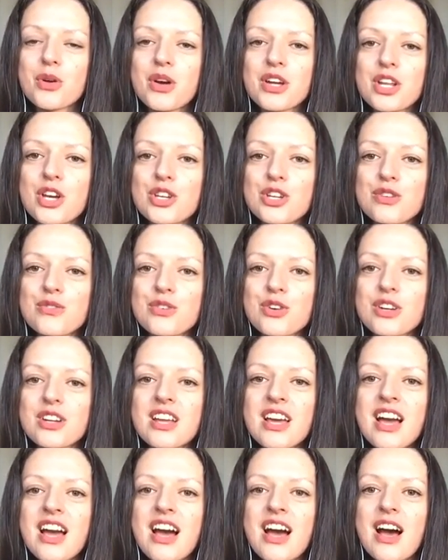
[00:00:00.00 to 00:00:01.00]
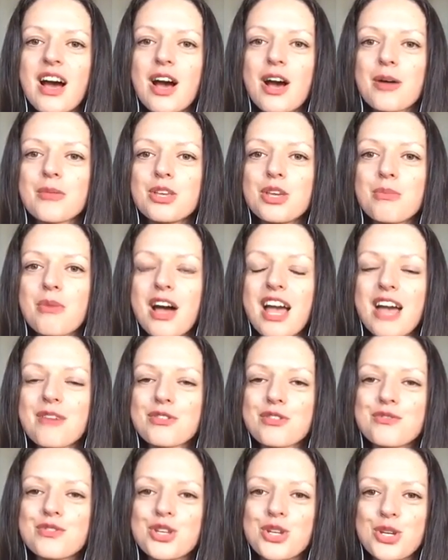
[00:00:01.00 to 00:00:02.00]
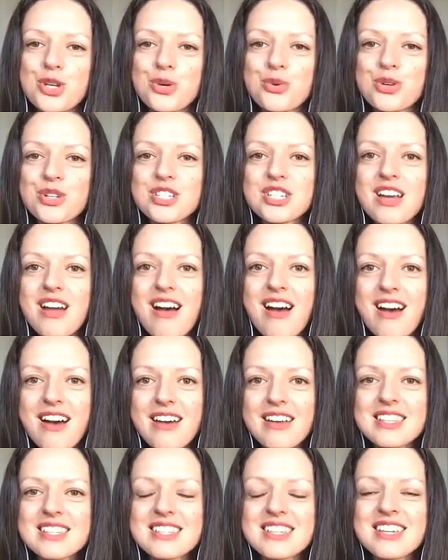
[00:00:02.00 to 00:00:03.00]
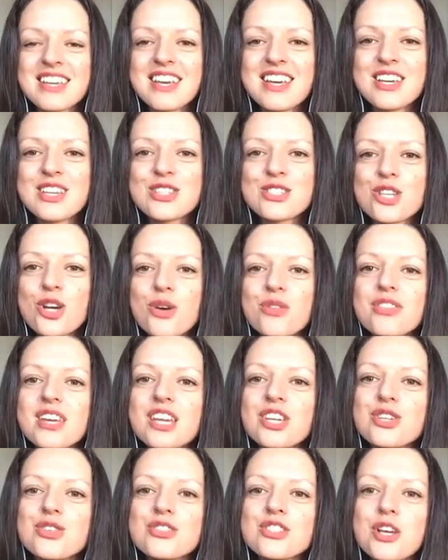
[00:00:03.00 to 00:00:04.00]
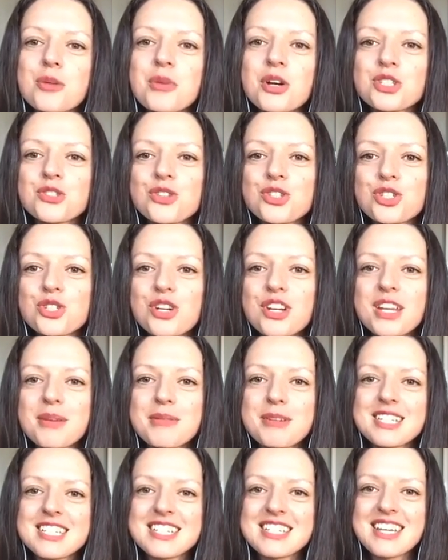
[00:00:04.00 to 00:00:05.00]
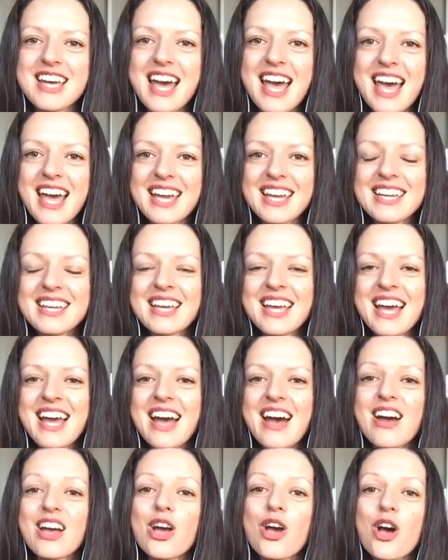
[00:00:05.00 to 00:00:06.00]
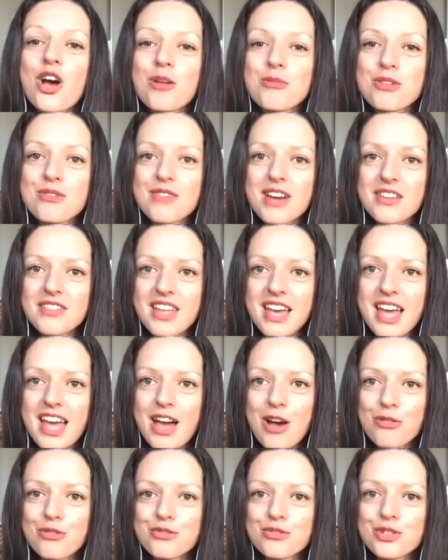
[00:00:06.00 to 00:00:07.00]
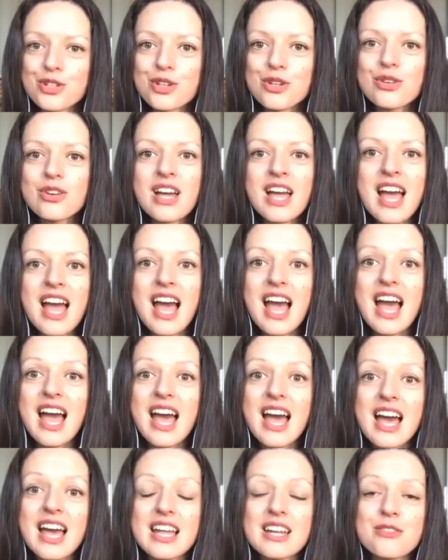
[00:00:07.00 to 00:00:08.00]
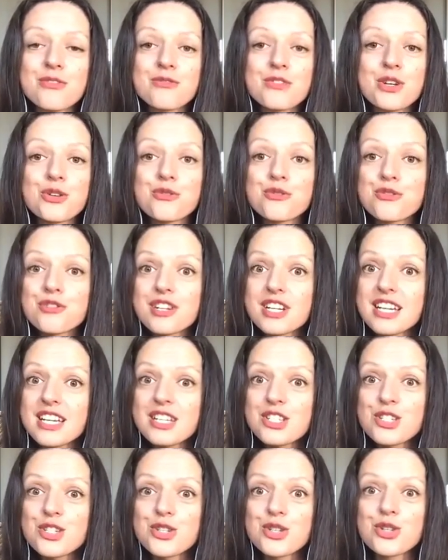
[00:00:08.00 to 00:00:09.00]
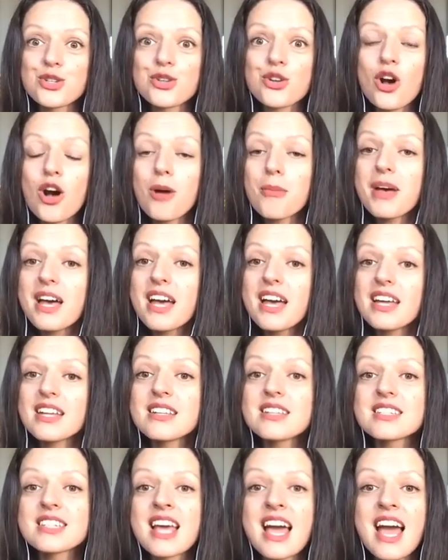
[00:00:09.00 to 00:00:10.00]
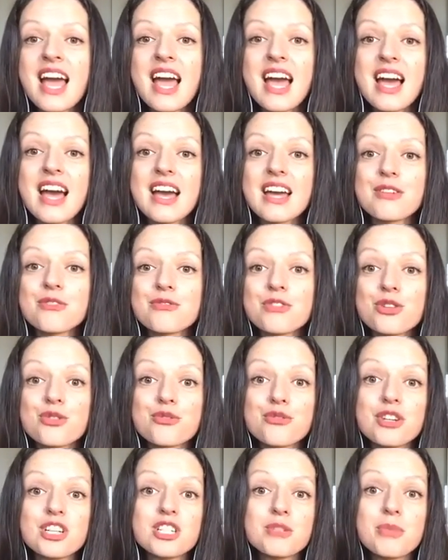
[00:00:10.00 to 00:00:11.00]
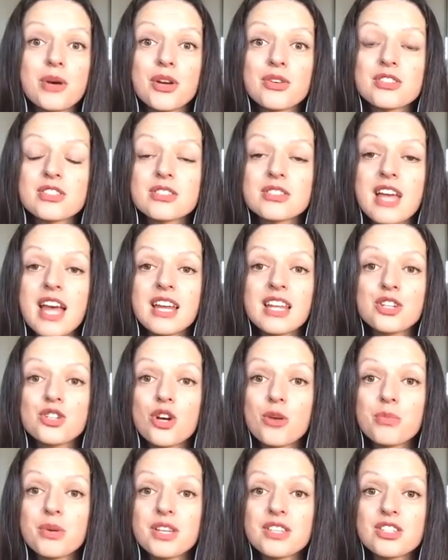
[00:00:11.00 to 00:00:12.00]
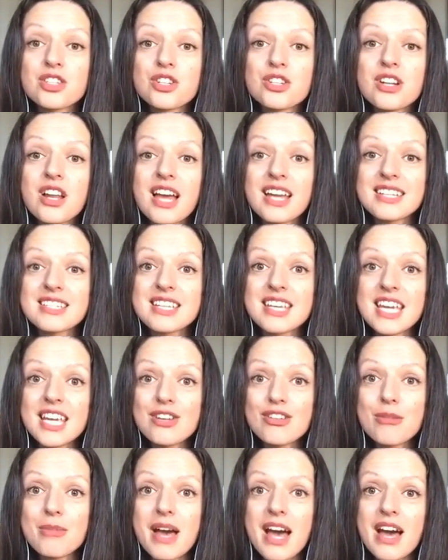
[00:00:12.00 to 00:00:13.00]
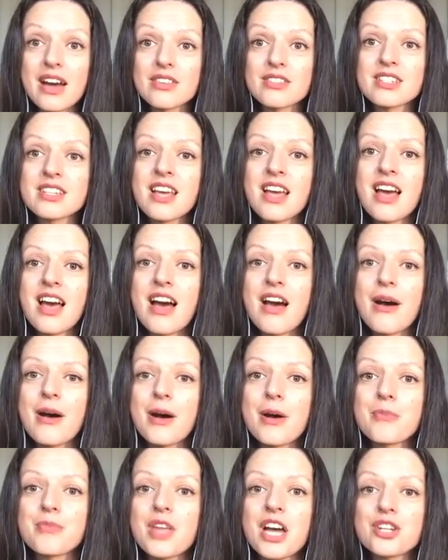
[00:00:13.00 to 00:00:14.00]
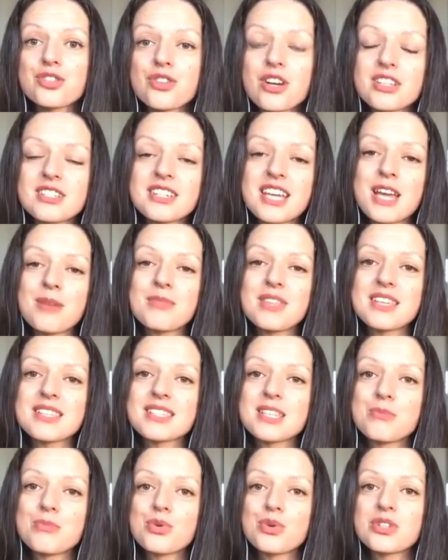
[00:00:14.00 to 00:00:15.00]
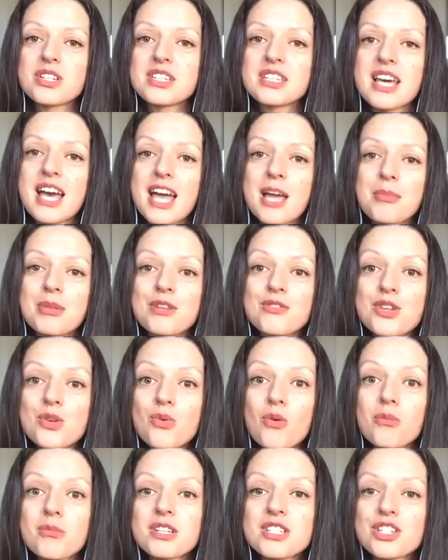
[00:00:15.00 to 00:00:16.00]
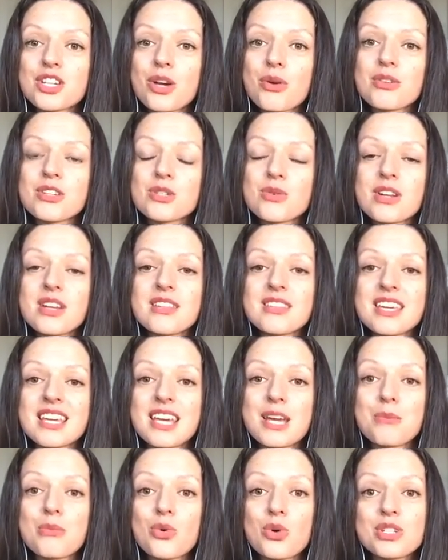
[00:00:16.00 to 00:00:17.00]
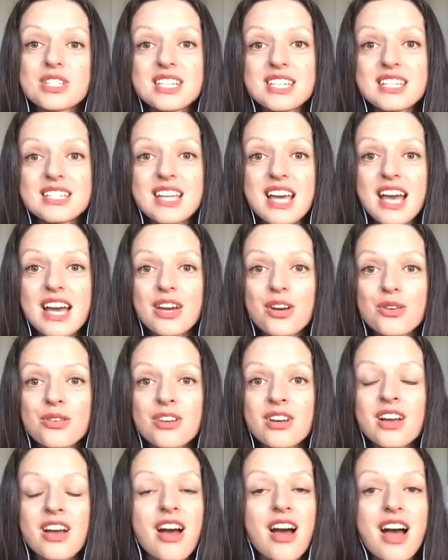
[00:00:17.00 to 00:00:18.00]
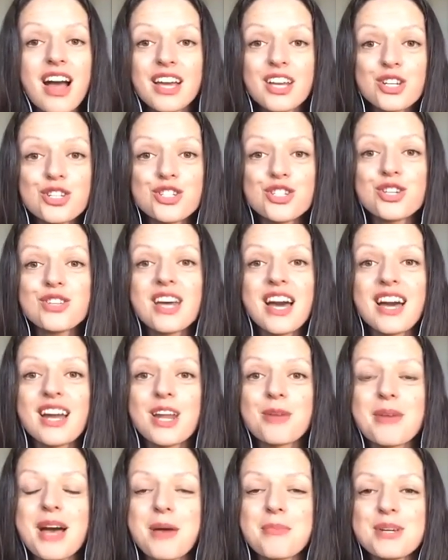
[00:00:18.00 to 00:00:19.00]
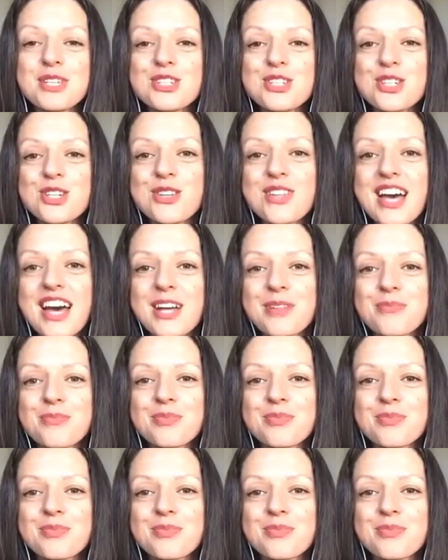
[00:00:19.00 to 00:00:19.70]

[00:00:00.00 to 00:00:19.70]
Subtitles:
I know you've got, you might have a few you want to ask. So thank you so much for joining me today. I hope you found that helpful, and feel free to comment and feel free to post any topics that you'd like to hear about. I tried to keep that simple today, but if you want me to go into anything in more detail, I can do that. I'm happy to do that.